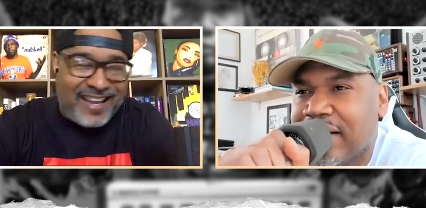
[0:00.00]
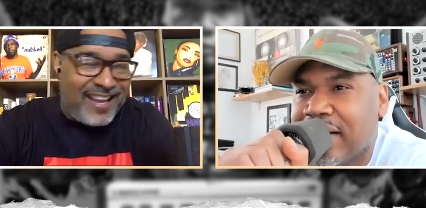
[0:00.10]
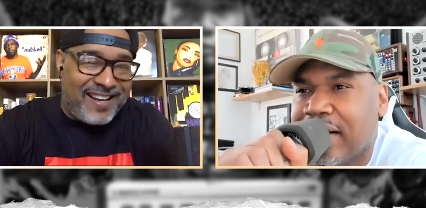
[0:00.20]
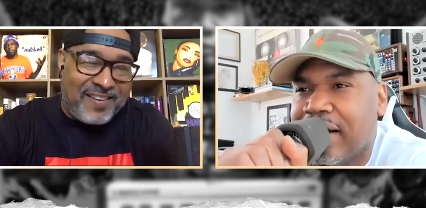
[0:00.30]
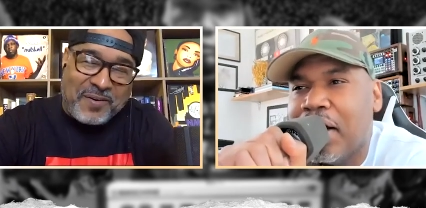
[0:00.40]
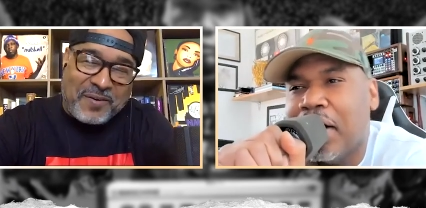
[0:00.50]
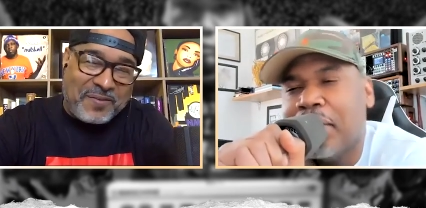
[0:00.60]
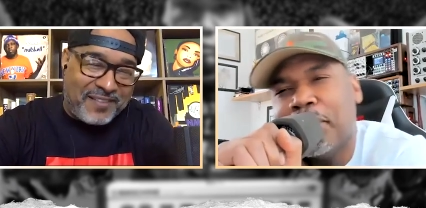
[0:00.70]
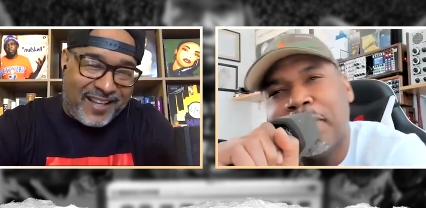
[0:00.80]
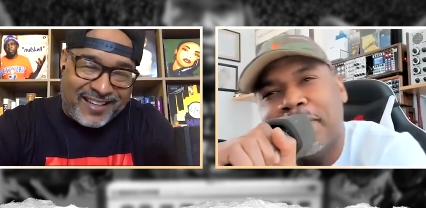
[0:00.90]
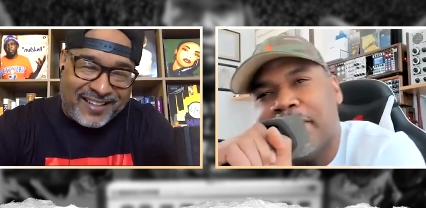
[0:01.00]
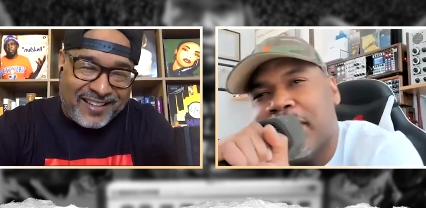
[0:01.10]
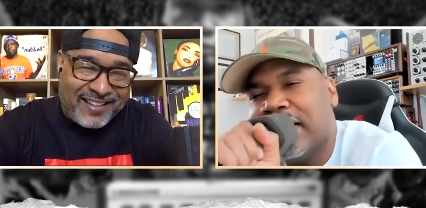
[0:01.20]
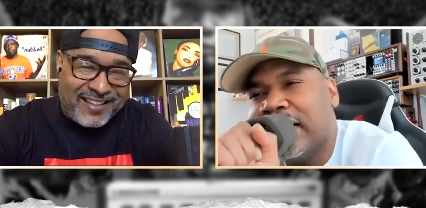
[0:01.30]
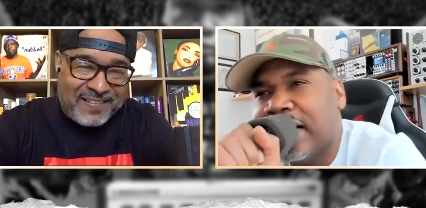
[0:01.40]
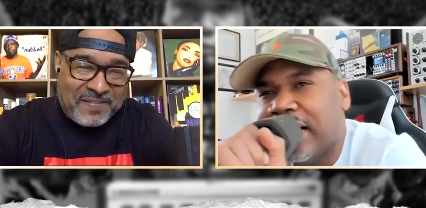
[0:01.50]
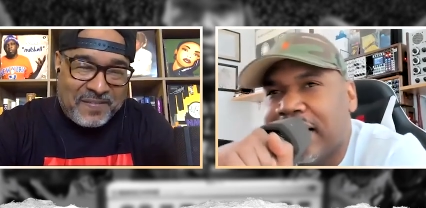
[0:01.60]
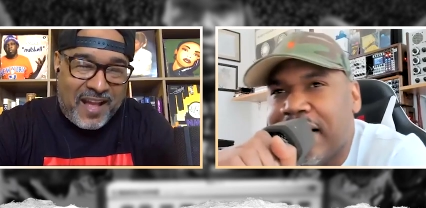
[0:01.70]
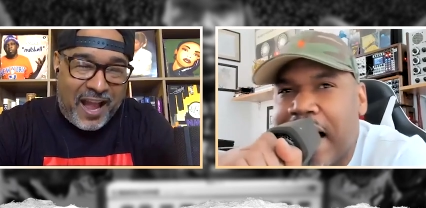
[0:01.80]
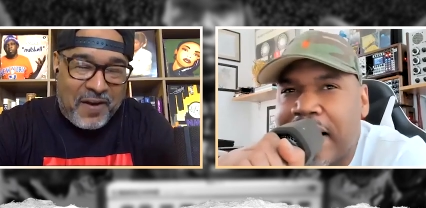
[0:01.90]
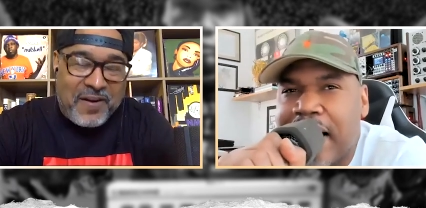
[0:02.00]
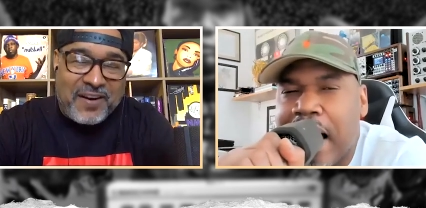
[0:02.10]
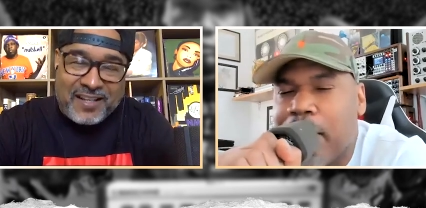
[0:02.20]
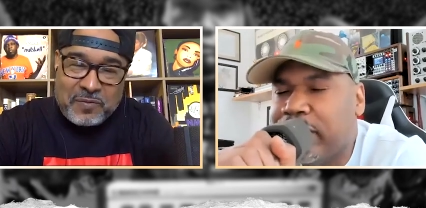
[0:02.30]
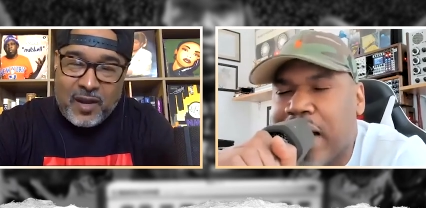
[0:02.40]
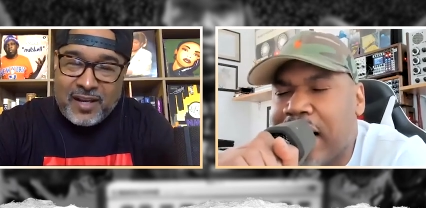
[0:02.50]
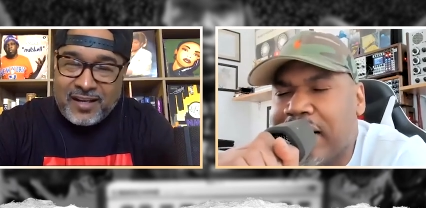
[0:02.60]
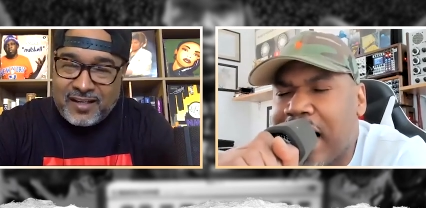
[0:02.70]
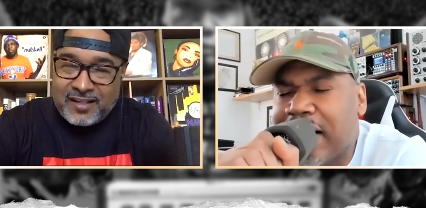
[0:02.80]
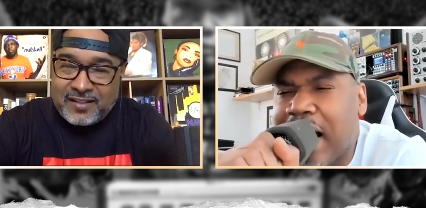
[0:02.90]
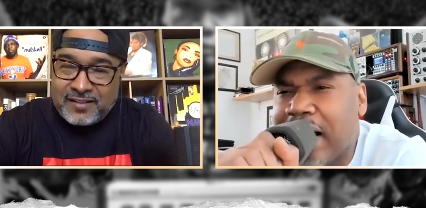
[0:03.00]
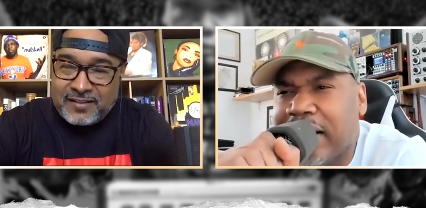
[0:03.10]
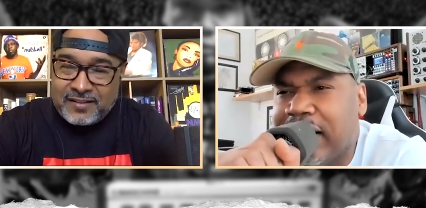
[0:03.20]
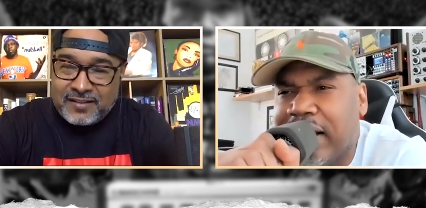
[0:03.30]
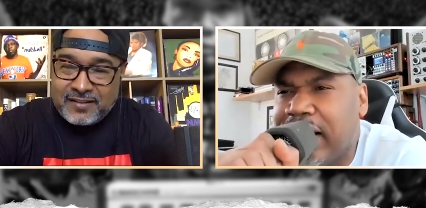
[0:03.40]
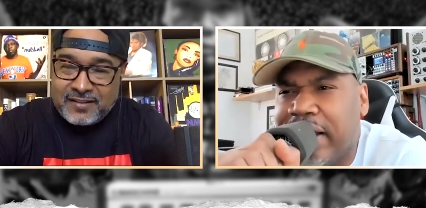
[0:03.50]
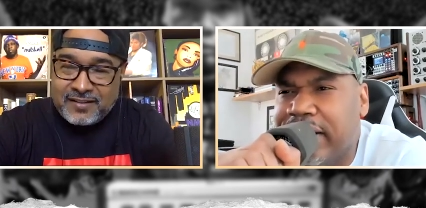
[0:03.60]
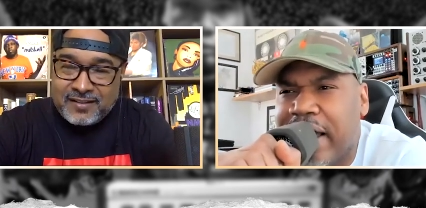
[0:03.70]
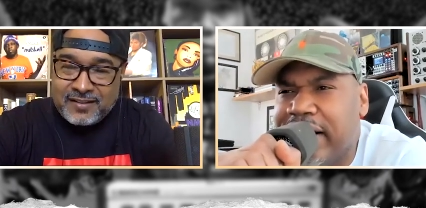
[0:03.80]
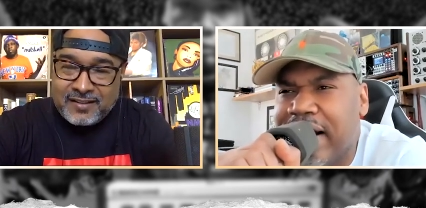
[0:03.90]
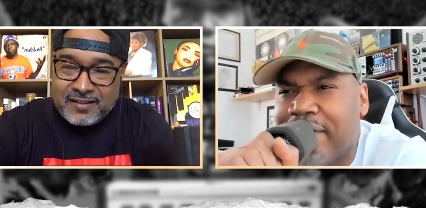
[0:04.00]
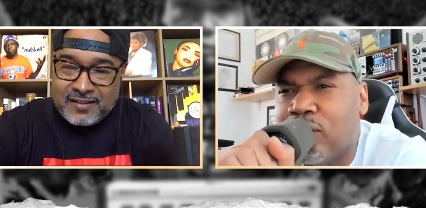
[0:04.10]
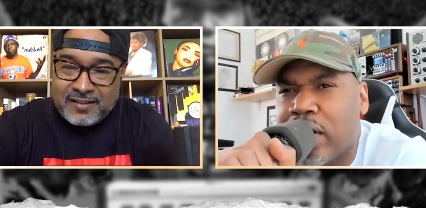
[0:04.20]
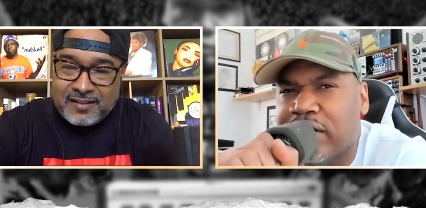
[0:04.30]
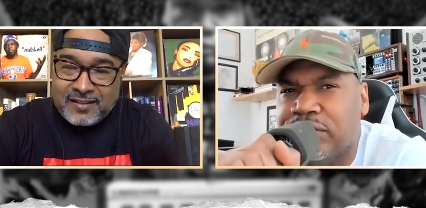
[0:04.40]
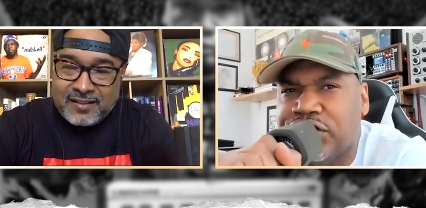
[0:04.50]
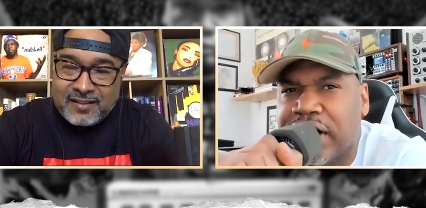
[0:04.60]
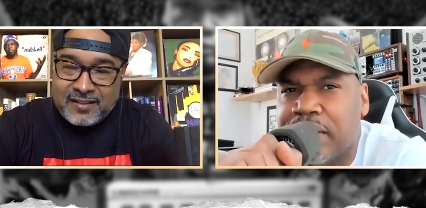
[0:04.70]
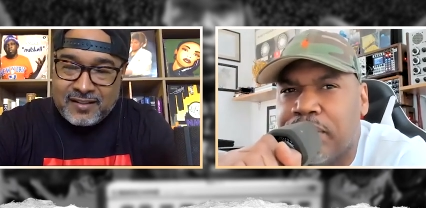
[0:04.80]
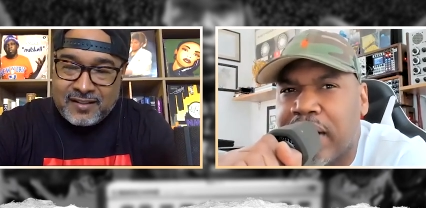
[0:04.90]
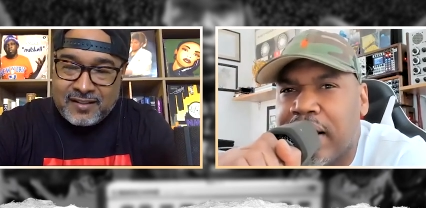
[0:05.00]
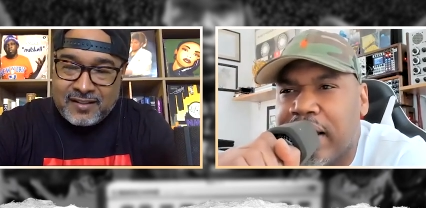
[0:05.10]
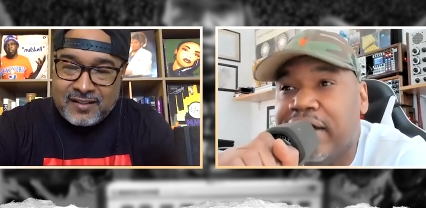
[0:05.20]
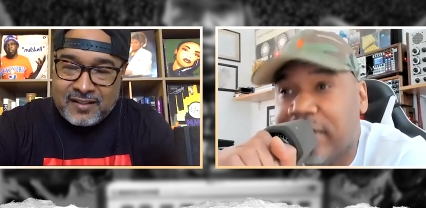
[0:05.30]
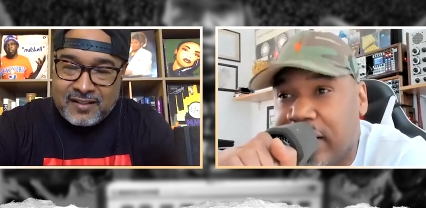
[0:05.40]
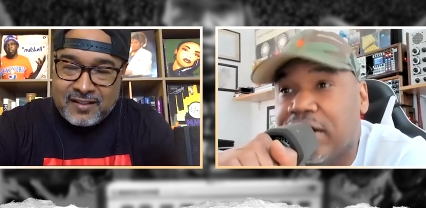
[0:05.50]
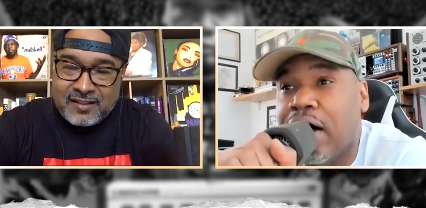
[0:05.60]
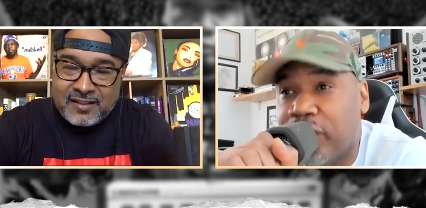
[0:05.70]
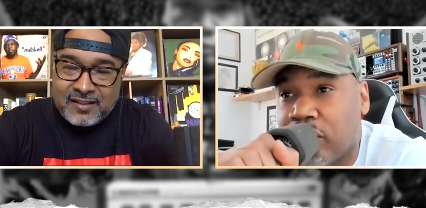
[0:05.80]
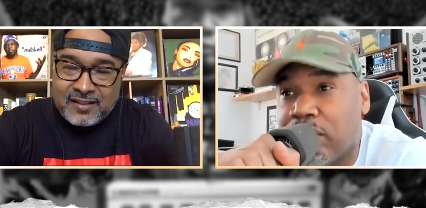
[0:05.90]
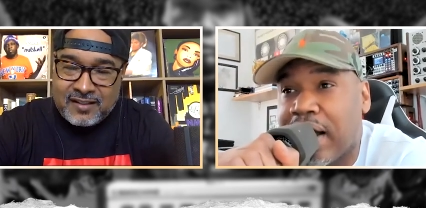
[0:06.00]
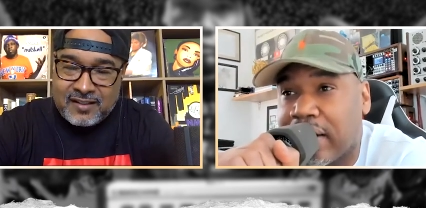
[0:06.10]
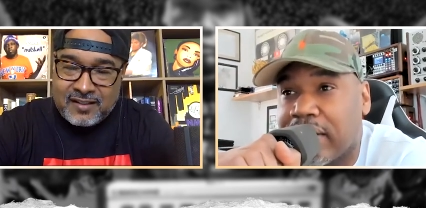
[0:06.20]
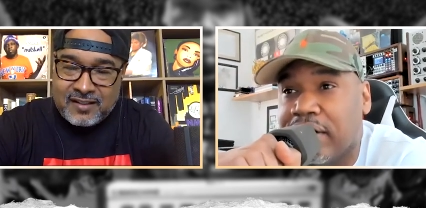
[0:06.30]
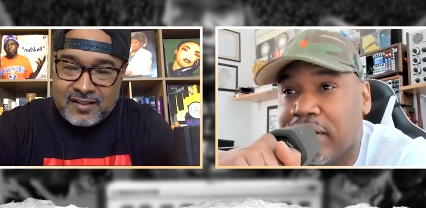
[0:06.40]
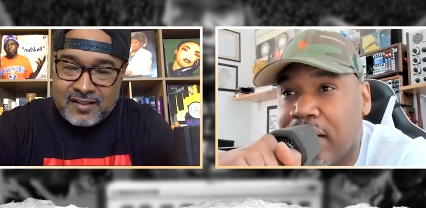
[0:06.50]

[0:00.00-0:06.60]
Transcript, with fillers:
Speaker 1: I can't hold like.
Speaker 2: Nah, nah, he, nah, he nah, nah. He, he he never wanted Luchini, but he he loved the record. You